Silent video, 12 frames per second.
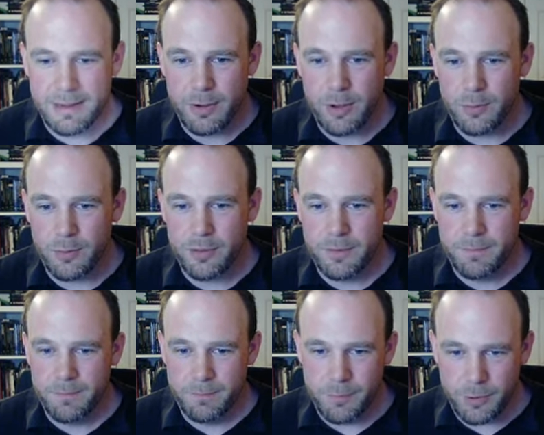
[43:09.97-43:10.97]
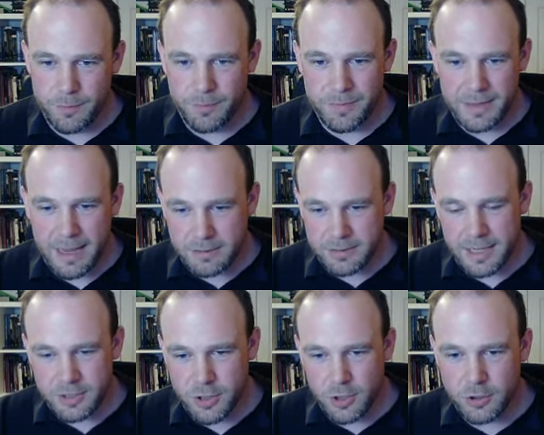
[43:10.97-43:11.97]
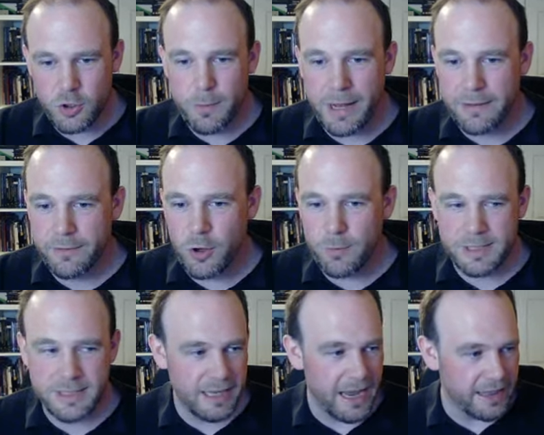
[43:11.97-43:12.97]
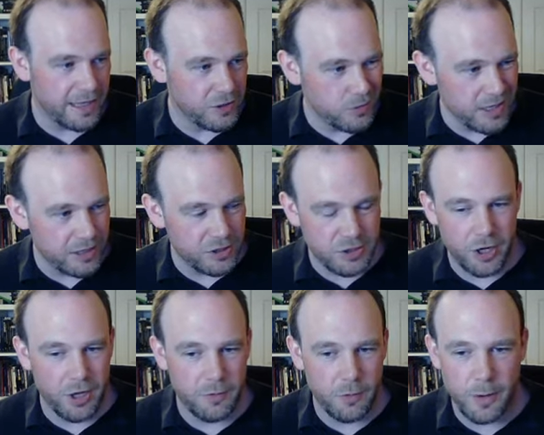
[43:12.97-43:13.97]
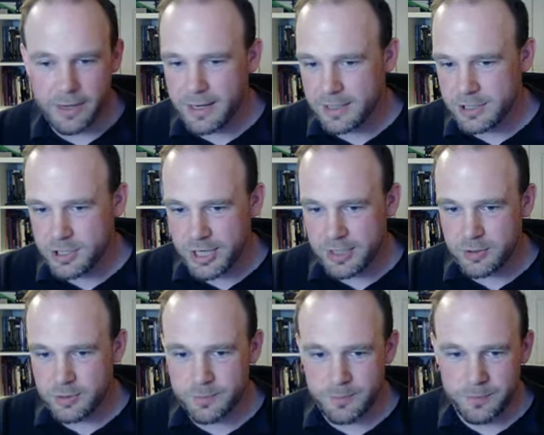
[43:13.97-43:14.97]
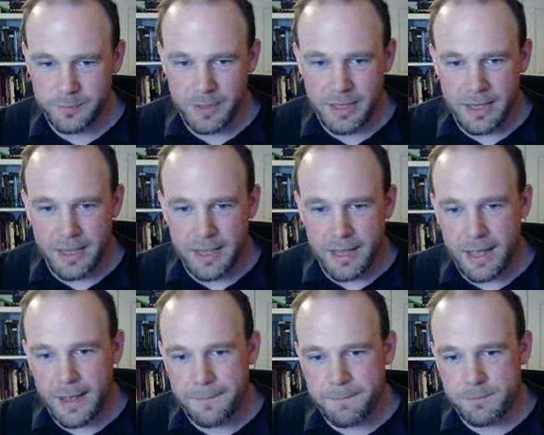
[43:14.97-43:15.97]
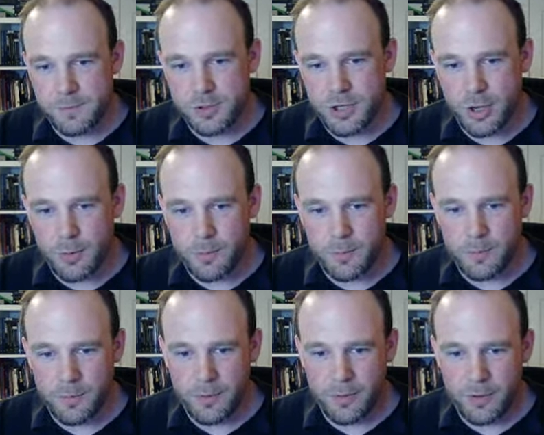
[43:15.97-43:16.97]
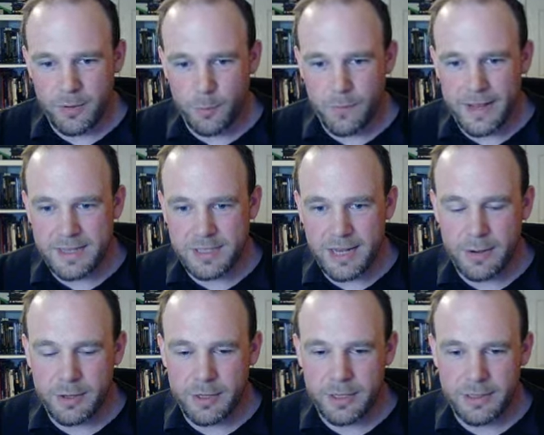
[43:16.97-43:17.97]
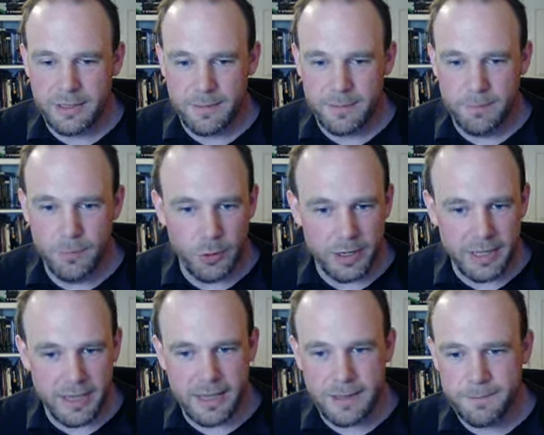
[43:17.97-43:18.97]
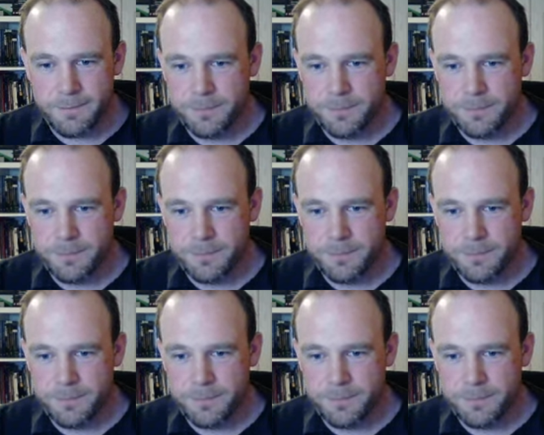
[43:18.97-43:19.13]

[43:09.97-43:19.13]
our oath. But that, that's not too bad of an omen to get. They do tend to start off quite nice and gentle. Um, so we've ended our morning here.